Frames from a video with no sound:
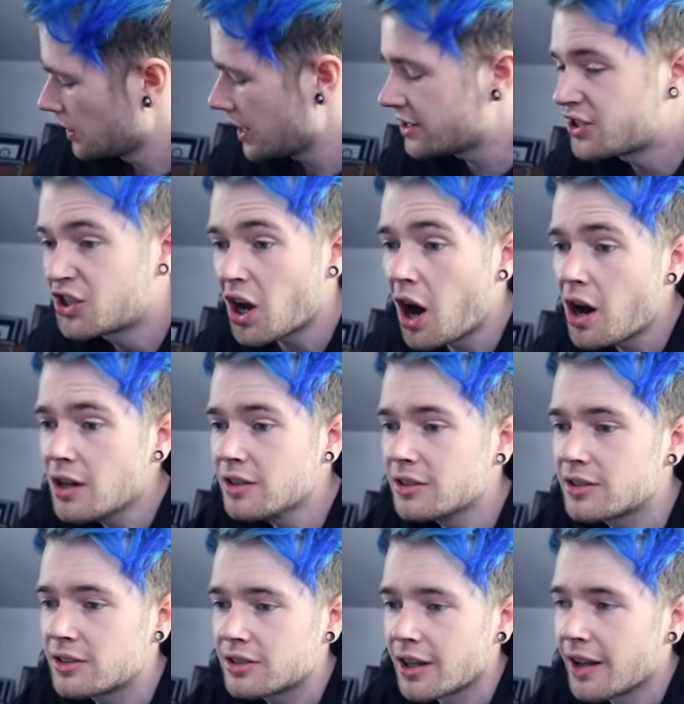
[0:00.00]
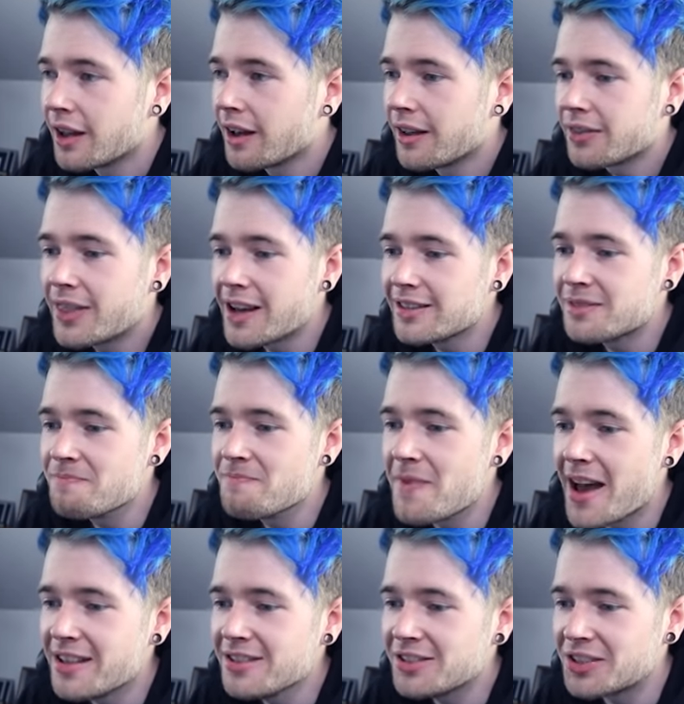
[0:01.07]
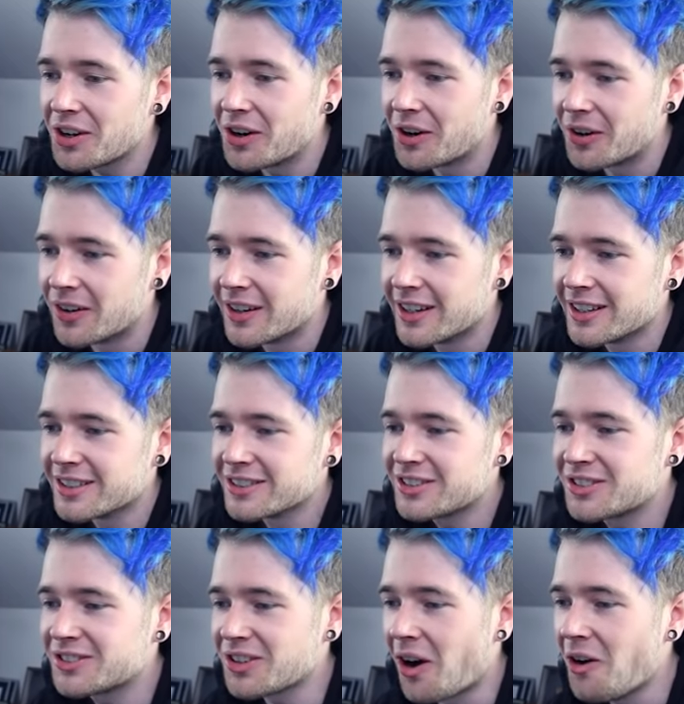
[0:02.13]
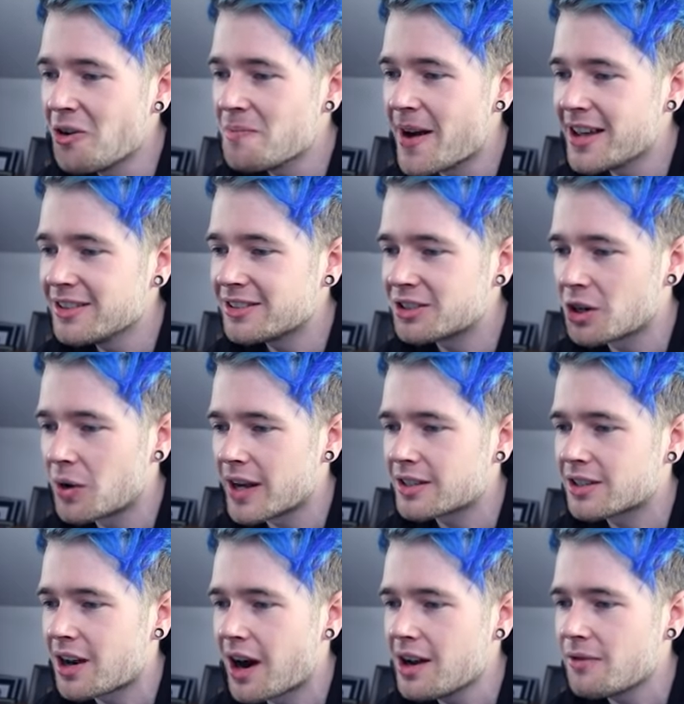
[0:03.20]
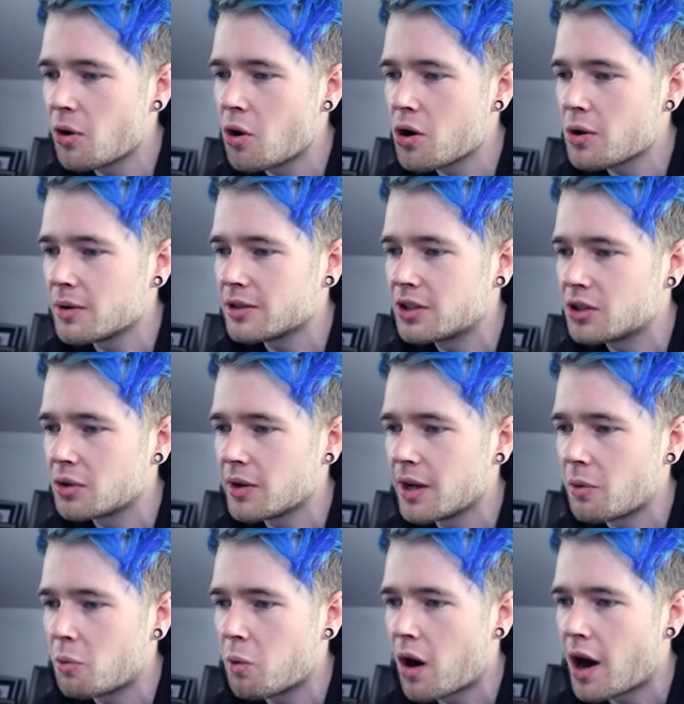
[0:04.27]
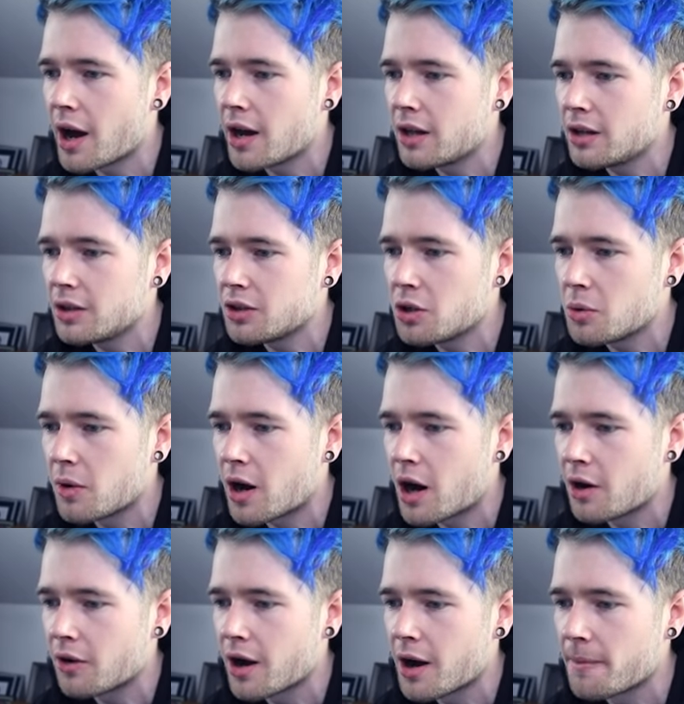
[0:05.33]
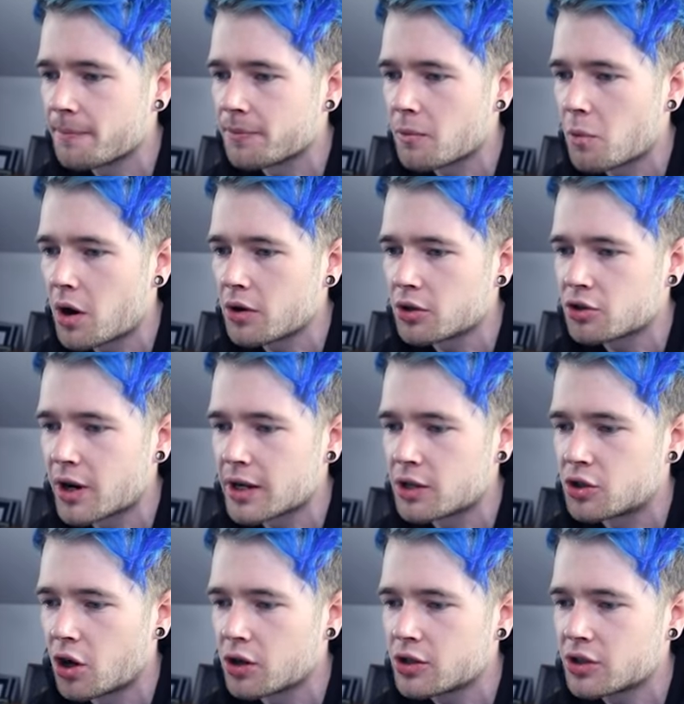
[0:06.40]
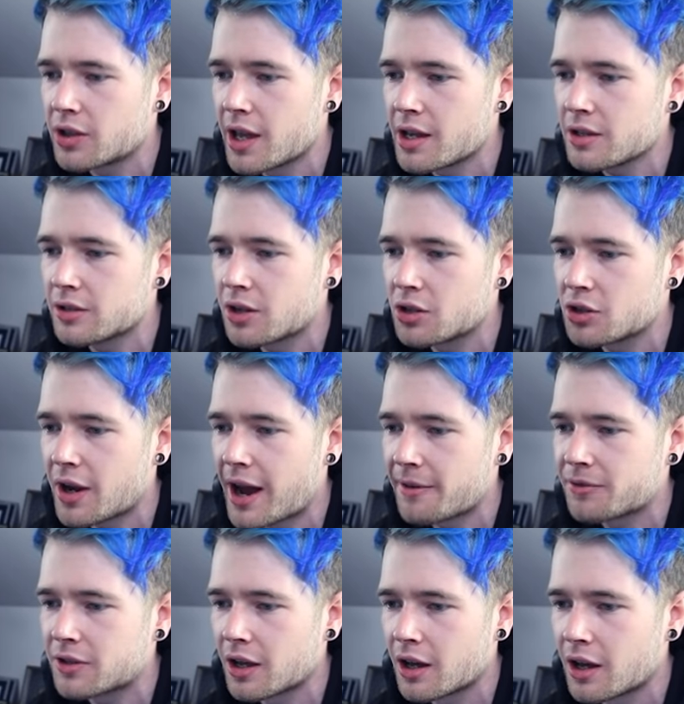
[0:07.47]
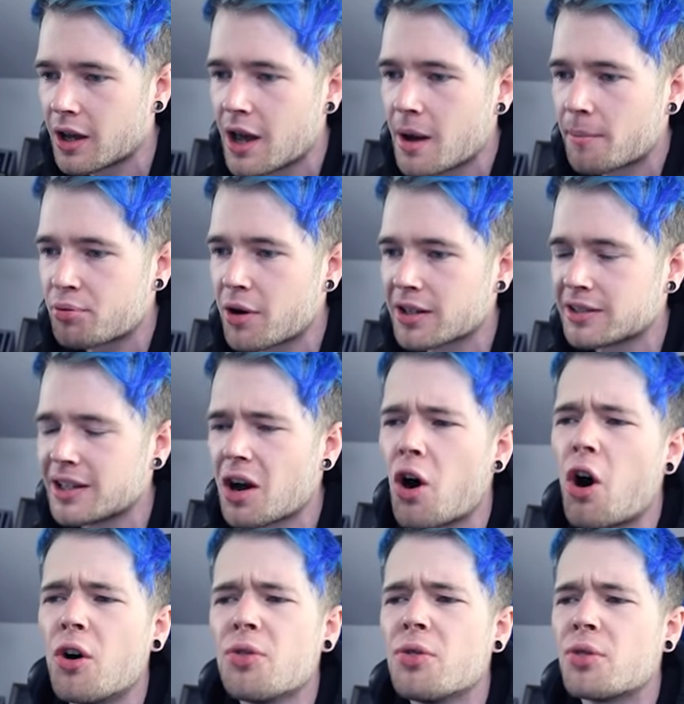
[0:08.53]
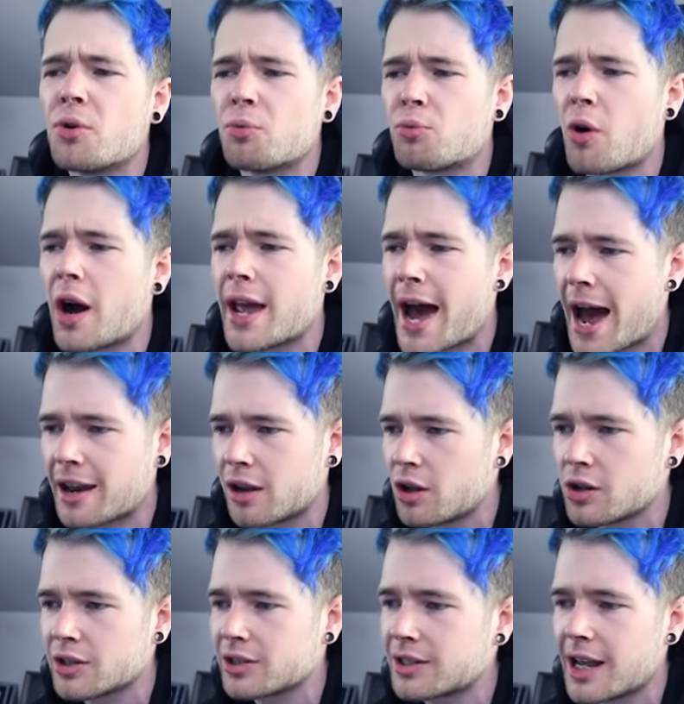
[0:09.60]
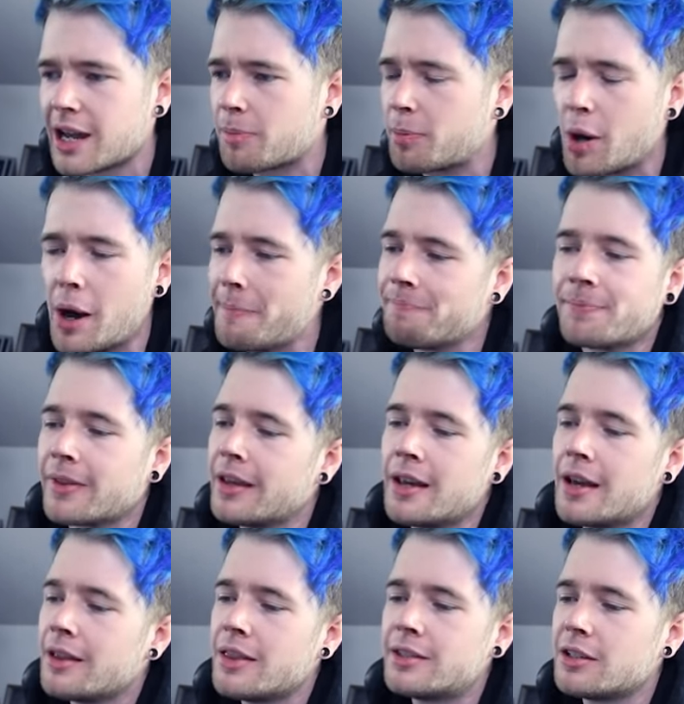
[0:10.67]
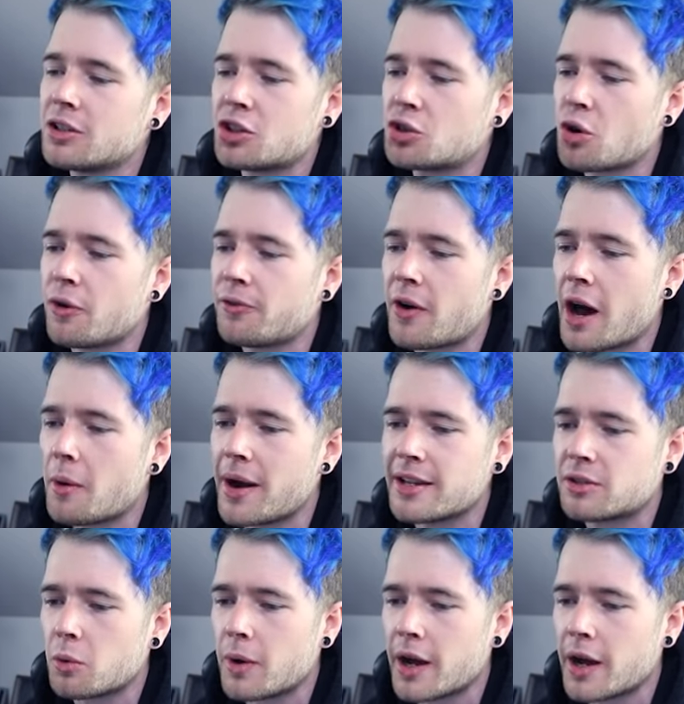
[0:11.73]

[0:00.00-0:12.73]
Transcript: It does! That's mental! So mental. It's kind of awkward to do it while you are, um, while you're trying to dodge things because you have to press it on the right analog stick, but this is a surefire way to